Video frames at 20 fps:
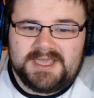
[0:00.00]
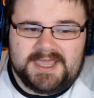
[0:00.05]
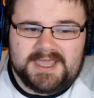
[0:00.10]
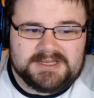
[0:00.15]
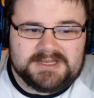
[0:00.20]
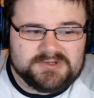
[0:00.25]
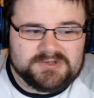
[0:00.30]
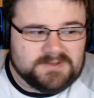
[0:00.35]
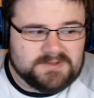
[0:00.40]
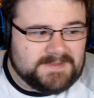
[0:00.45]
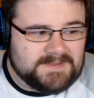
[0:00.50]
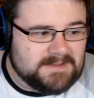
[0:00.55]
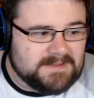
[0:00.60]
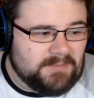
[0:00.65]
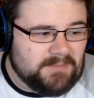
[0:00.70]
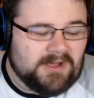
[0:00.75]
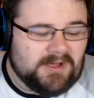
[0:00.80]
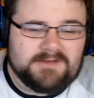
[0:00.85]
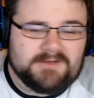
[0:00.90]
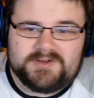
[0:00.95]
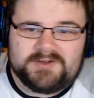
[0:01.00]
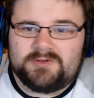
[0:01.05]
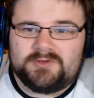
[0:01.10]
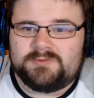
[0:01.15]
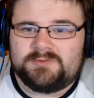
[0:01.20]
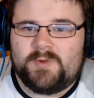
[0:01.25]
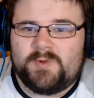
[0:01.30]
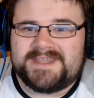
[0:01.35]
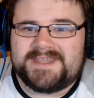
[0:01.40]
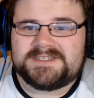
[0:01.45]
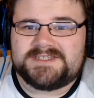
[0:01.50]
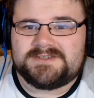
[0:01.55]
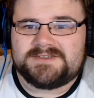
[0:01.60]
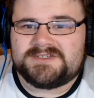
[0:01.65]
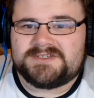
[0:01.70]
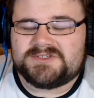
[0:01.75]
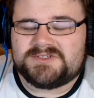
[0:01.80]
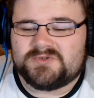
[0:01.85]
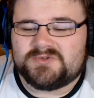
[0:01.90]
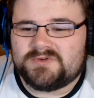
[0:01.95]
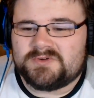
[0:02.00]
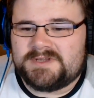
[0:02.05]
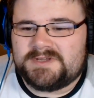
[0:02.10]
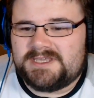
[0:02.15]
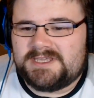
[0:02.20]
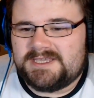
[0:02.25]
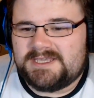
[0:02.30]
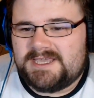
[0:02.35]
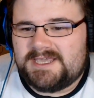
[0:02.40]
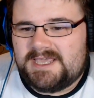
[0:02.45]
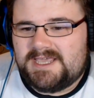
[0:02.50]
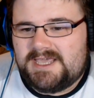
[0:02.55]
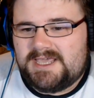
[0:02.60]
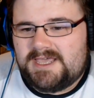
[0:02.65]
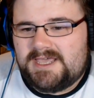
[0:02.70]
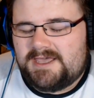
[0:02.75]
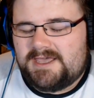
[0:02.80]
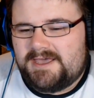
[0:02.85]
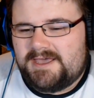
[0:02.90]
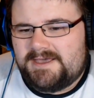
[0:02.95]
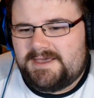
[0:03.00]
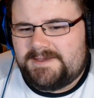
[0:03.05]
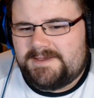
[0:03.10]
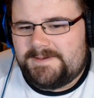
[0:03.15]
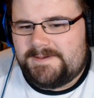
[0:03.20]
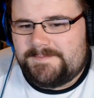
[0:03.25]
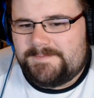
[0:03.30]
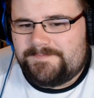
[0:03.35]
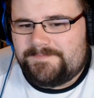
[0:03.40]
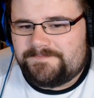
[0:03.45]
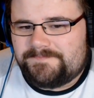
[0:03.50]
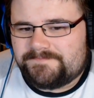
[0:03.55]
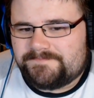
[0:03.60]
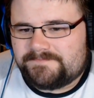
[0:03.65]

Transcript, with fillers: enjoying being part of an old Western story. Um,